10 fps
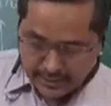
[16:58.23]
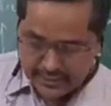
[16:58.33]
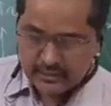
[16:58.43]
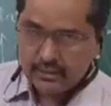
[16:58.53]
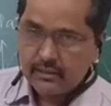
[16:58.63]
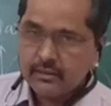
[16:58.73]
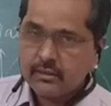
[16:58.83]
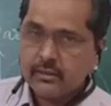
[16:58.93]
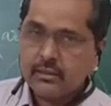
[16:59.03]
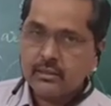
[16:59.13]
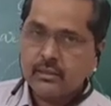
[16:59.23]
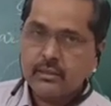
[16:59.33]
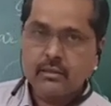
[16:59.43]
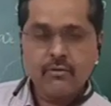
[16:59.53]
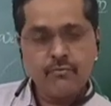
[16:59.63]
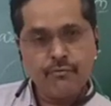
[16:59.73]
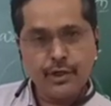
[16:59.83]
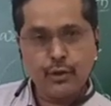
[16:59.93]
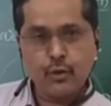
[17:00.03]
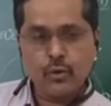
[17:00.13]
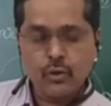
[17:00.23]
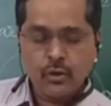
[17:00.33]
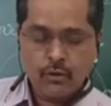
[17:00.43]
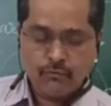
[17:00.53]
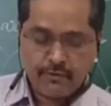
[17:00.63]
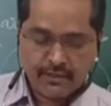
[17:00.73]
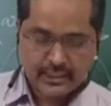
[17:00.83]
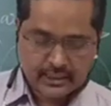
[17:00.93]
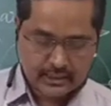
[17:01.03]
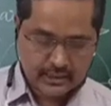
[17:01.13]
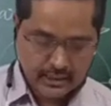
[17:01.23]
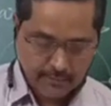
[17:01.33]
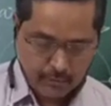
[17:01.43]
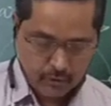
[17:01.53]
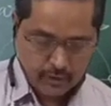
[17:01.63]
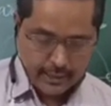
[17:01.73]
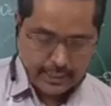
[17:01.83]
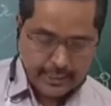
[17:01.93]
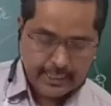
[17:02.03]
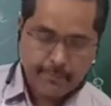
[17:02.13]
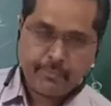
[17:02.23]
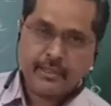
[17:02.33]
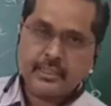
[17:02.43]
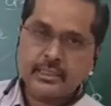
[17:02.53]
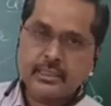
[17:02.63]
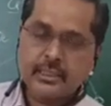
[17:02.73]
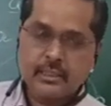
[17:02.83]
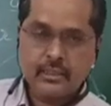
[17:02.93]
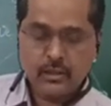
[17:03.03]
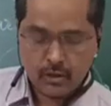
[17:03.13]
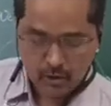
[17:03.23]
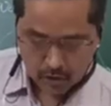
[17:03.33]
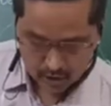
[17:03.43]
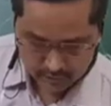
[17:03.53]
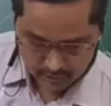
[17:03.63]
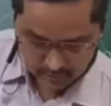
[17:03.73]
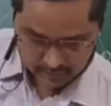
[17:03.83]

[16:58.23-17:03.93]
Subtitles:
next video we will discuss about Kepler's laws.